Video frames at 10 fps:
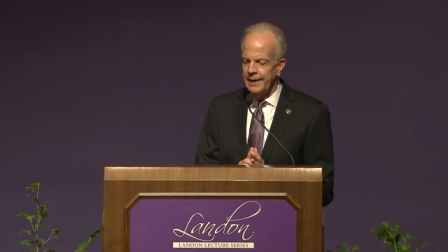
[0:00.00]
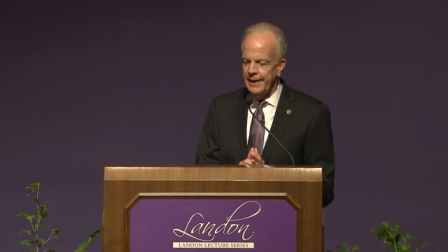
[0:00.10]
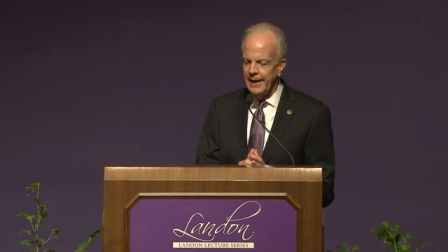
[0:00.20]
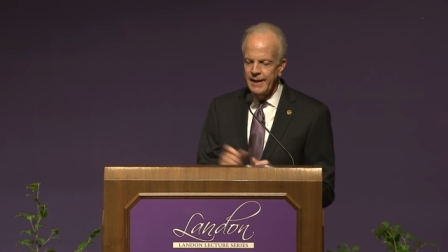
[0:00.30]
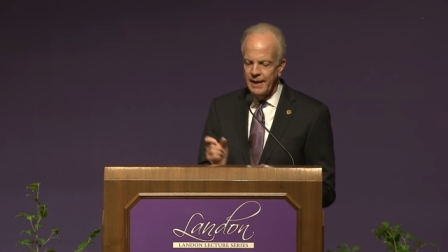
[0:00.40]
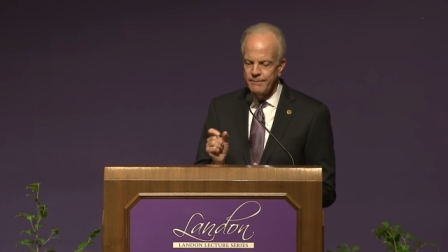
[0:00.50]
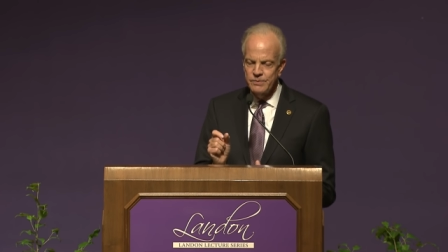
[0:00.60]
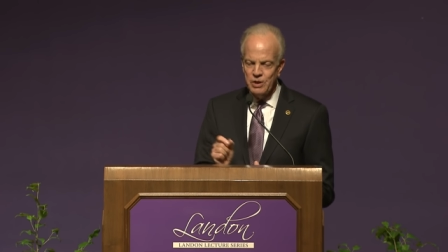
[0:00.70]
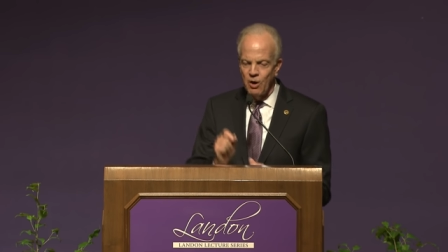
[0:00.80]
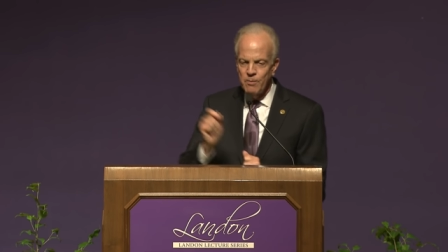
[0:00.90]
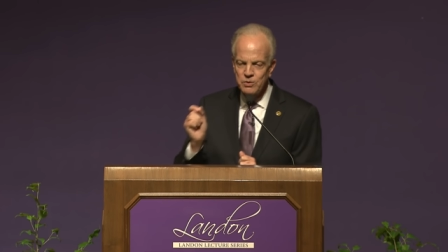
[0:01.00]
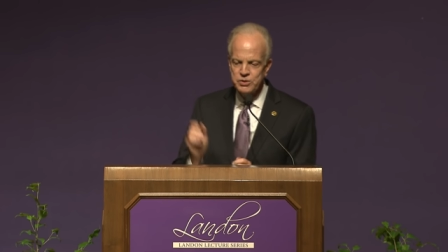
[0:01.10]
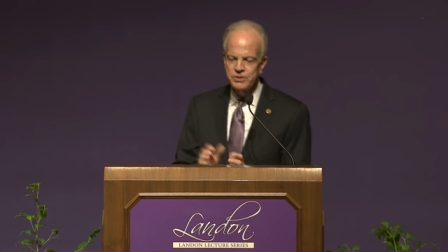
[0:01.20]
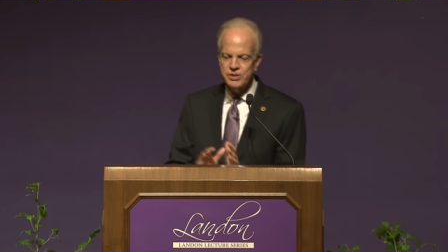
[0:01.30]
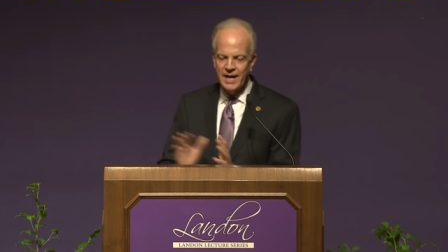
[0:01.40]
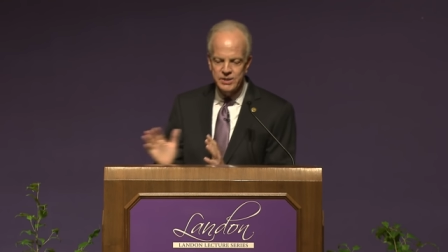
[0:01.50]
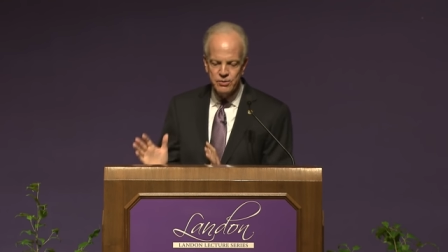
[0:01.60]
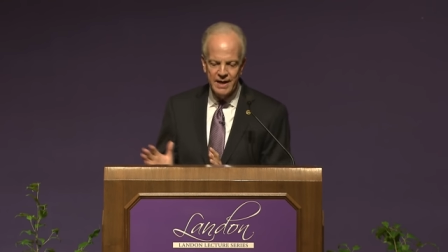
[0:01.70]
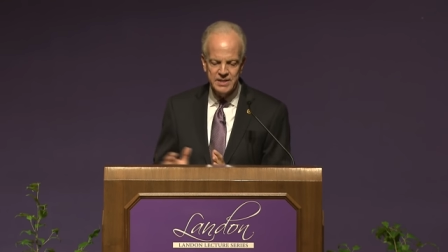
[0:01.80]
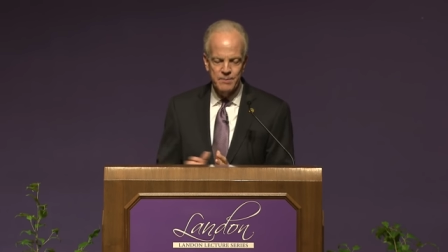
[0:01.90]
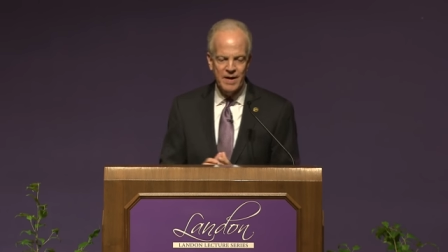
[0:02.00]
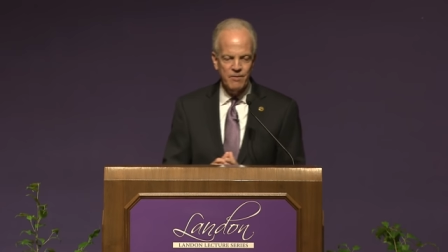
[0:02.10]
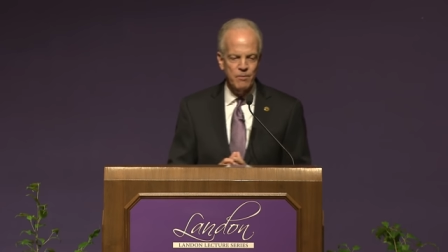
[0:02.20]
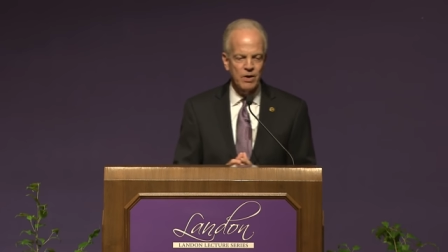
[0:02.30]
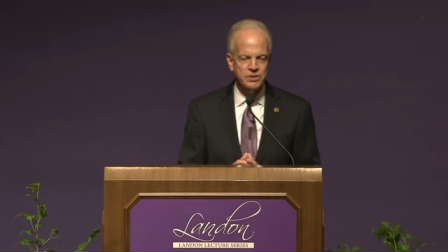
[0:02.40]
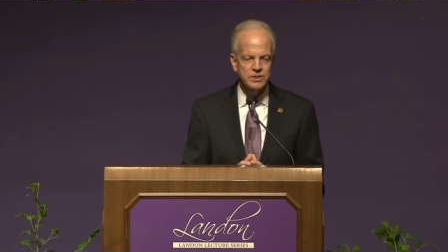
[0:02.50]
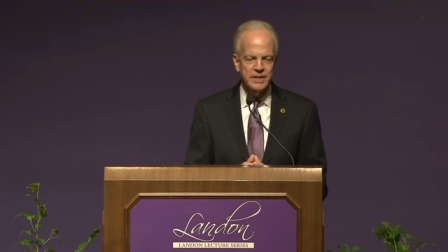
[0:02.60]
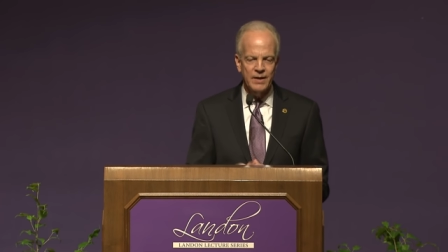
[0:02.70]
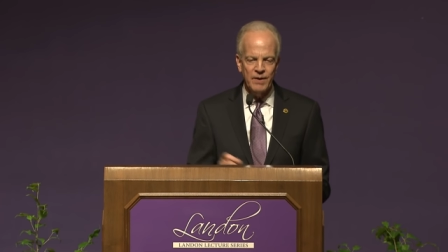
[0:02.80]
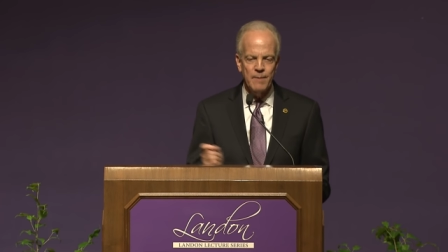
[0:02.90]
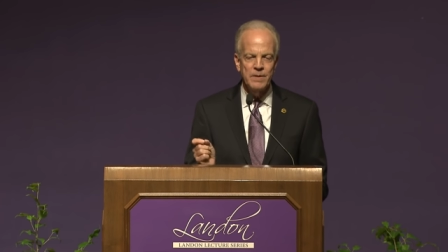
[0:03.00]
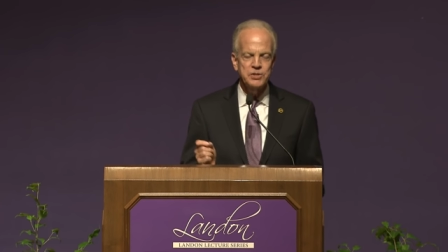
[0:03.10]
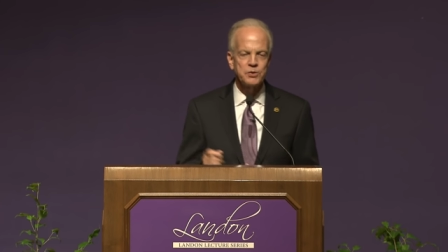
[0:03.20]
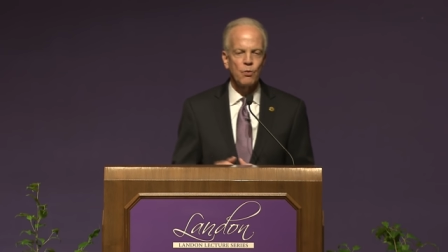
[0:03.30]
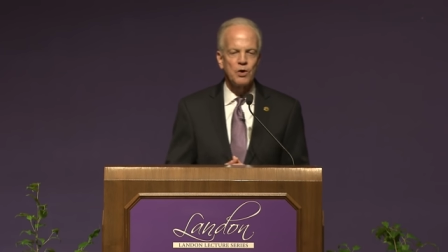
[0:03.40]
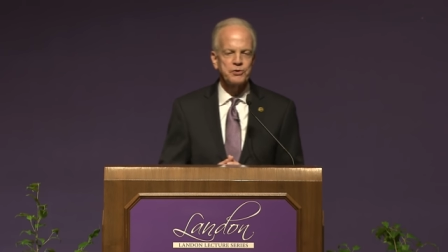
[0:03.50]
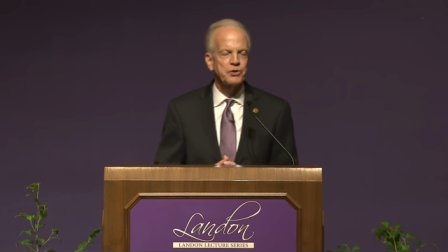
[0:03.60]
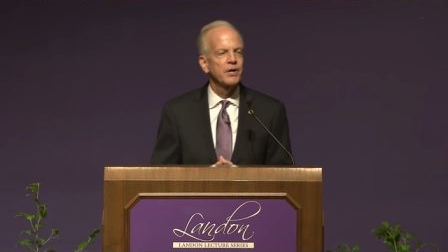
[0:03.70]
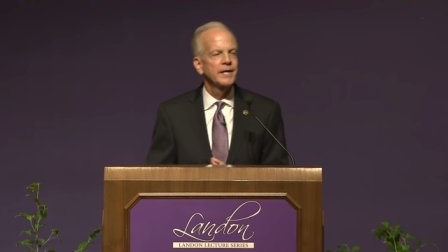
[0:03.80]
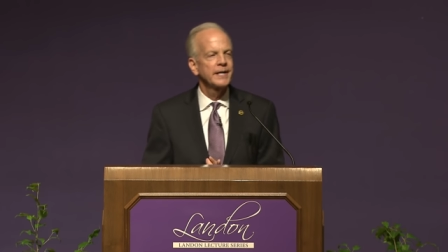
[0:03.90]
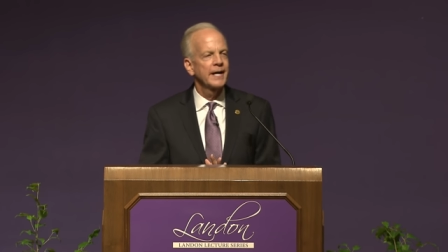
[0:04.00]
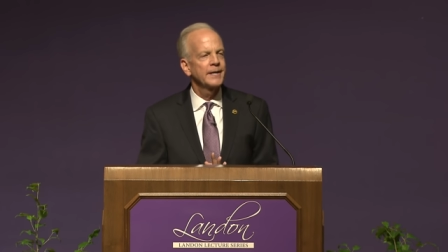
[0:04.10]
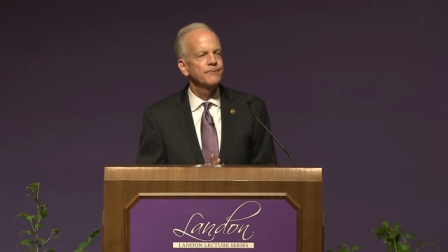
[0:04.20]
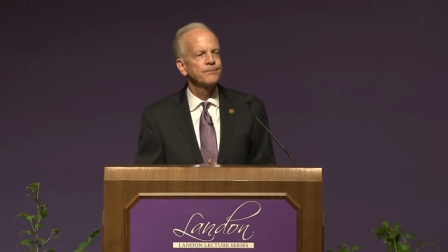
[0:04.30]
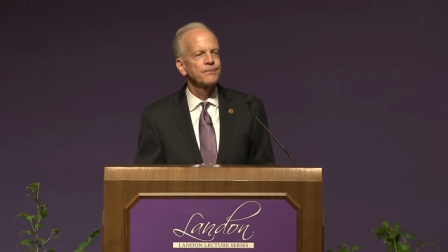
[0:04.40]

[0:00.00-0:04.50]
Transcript: And I almost sidetracked in my remarks today when I mentioned Walter Cronkite.